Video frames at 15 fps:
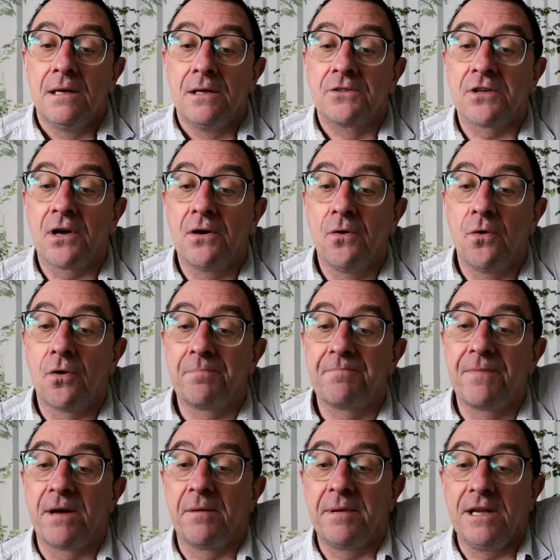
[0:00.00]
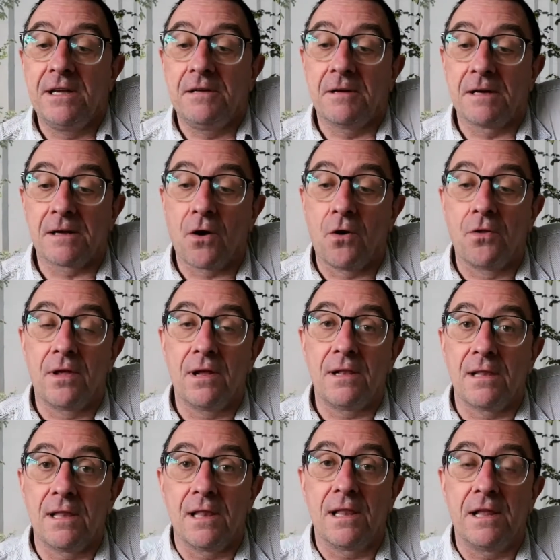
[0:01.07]
So there'll be other
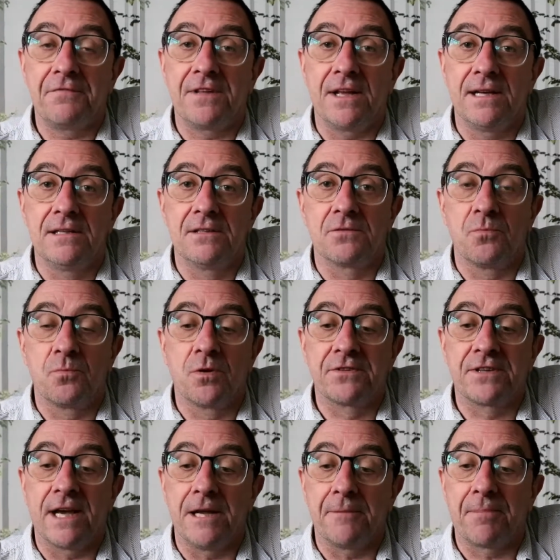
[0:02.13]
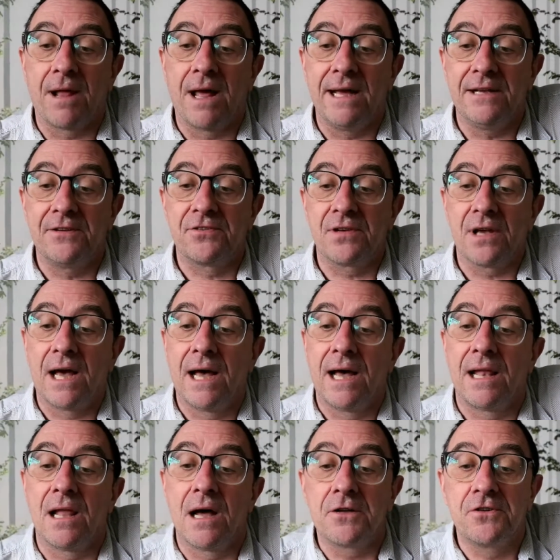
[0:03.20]
liftings will take place.
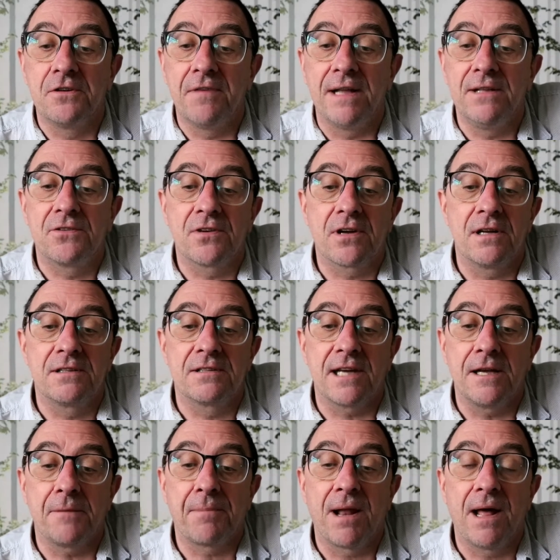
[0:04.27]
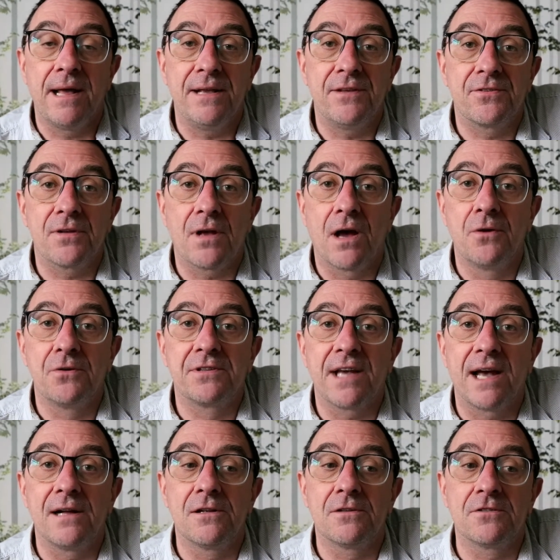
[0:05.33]
Large events are going to take place.
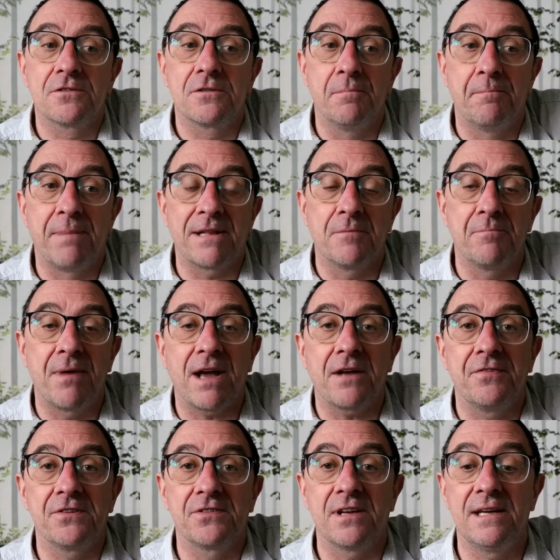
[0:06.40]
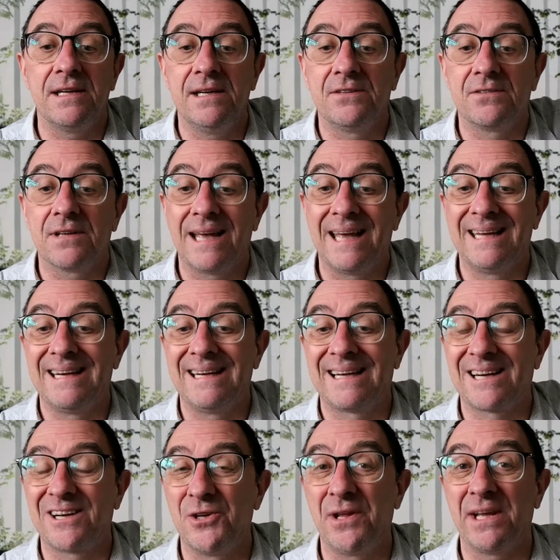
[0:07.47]
Hotels and bed and breakfasts,
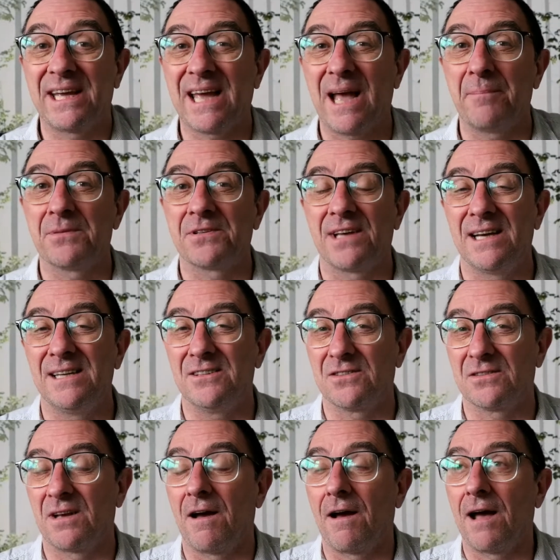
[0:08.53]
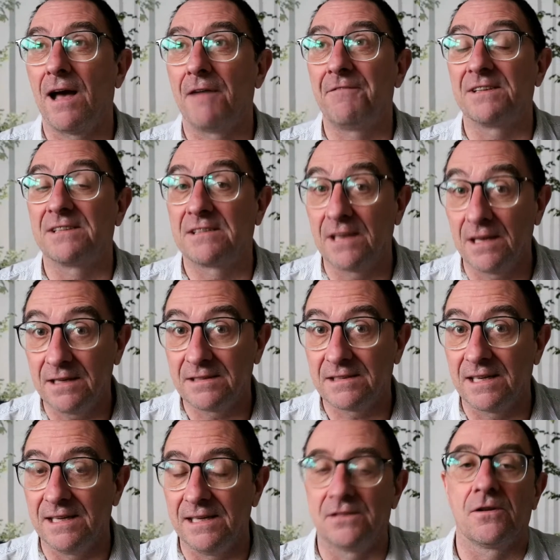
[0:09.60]
including campsites,
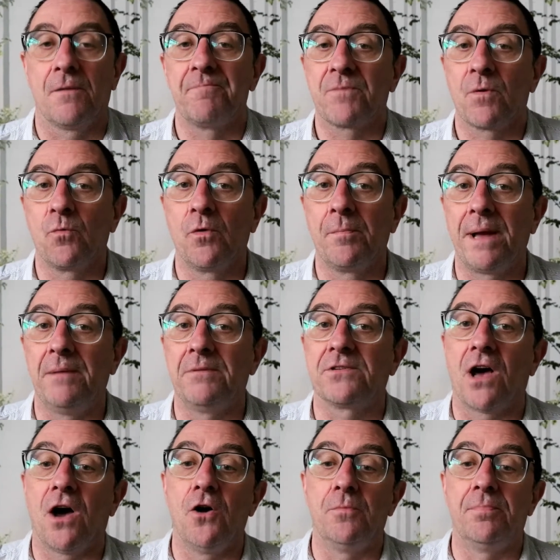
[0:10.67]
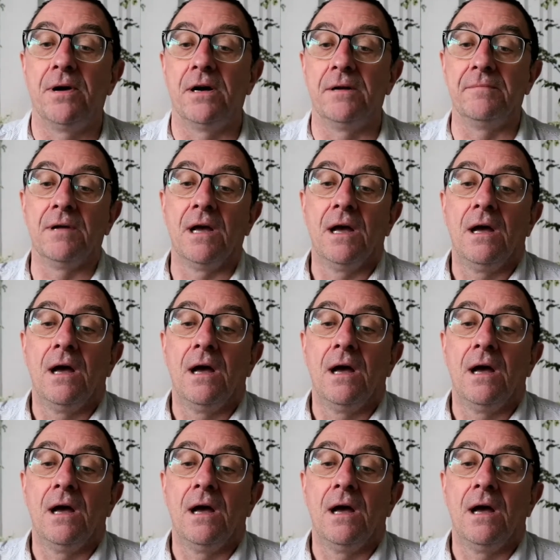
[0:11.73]
facilities, will be able to open.